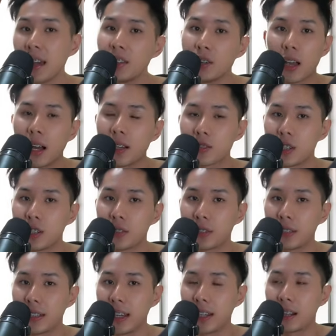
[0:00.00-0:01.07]
you can't change
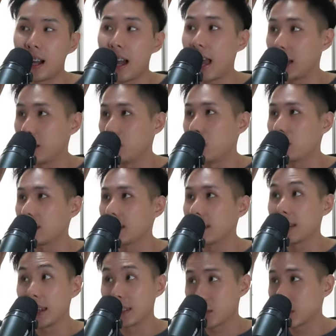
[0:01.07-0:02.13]
the data anymore,
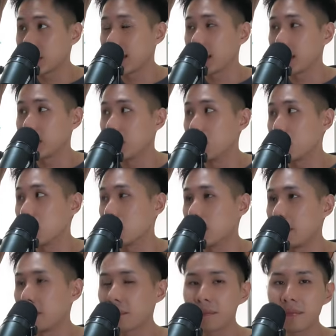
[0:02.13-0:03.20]
just like a simple ROM.